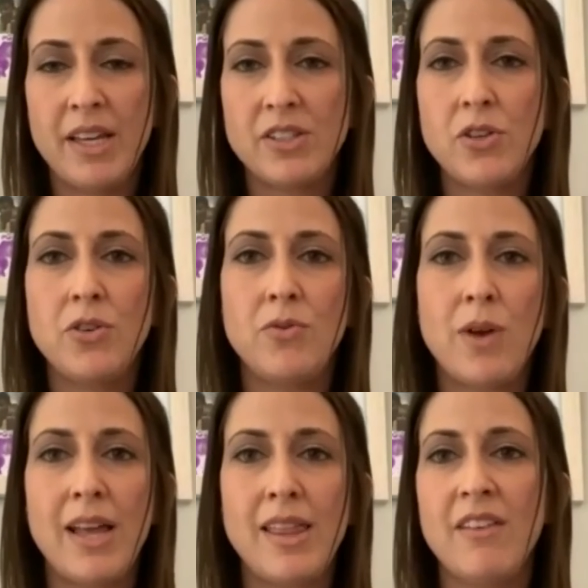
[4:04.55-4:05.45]
So
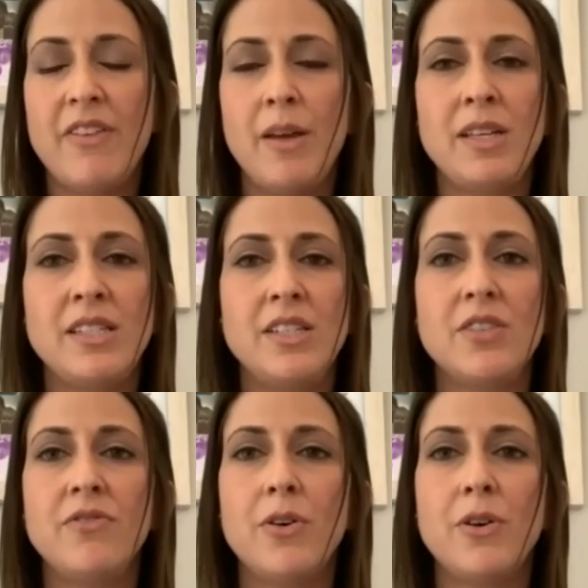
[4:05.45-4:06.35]
I think families need to
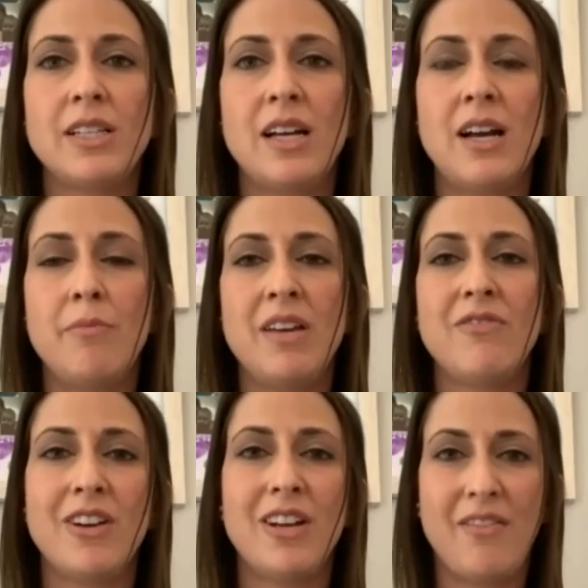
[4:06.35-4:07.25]
focus on being
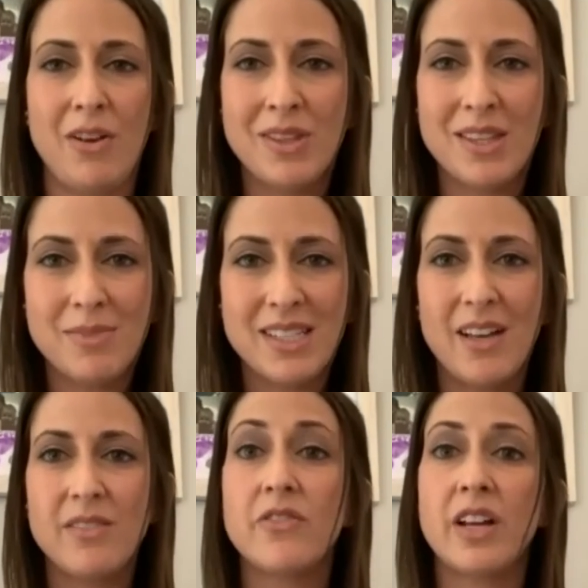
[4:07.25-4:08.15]
forgiving with
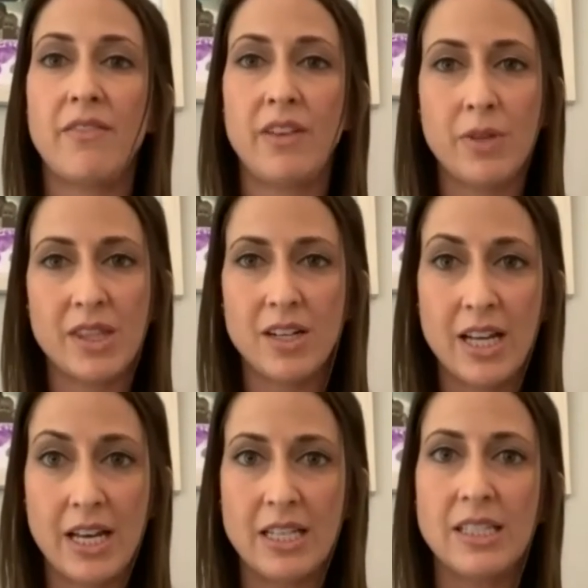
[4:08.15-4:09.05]
themselves, forgiving with their
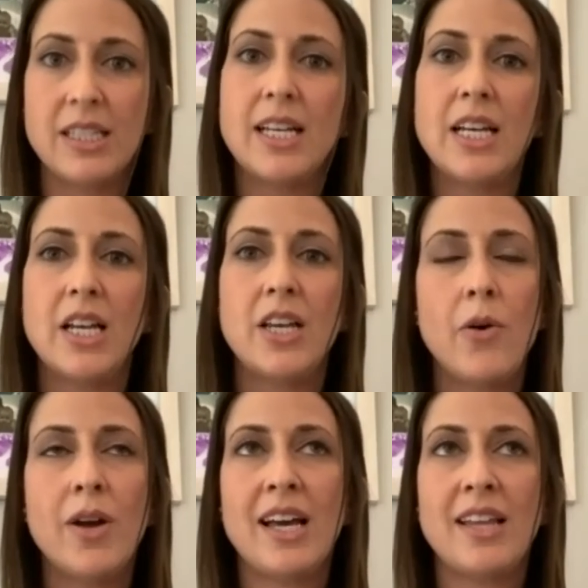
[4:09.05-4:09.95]
kids,
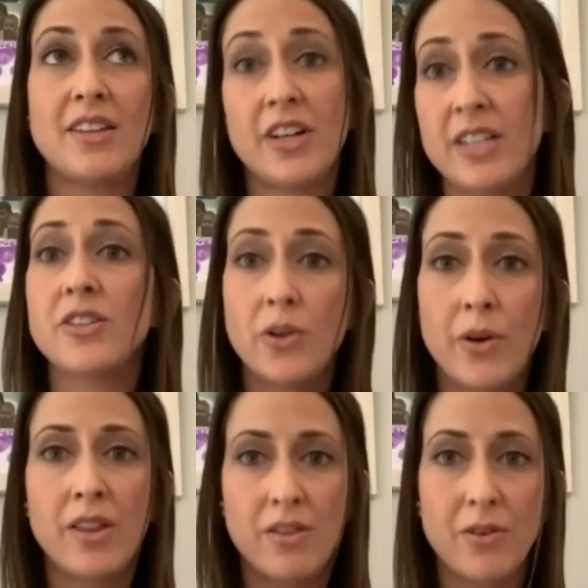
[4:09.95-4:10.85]
knowing that their kids are
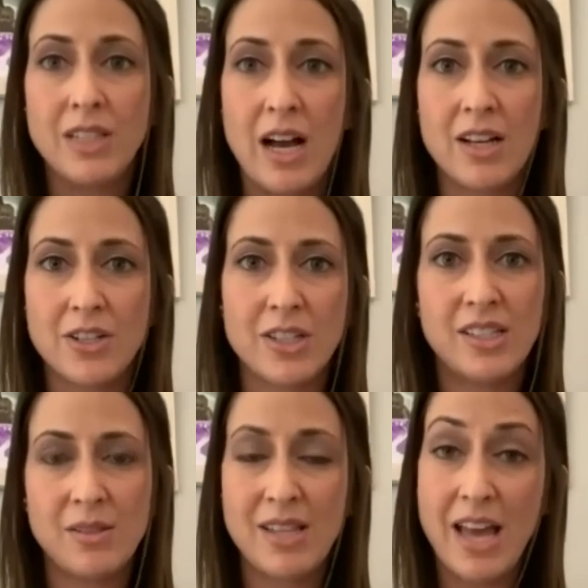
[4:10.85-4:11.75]
going through a lot just
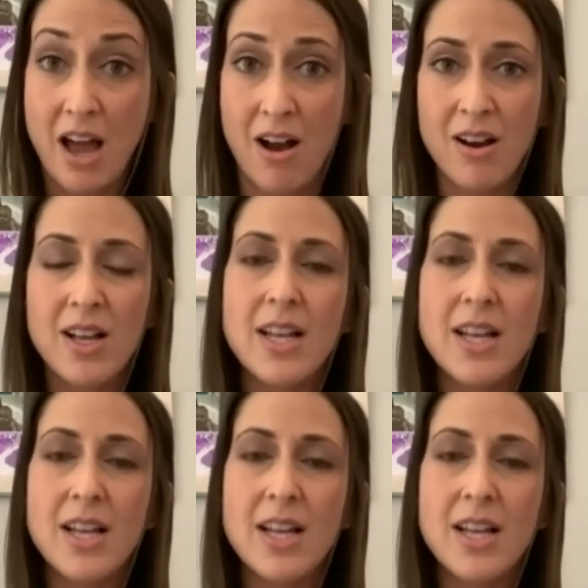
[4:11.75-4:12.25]
as they are,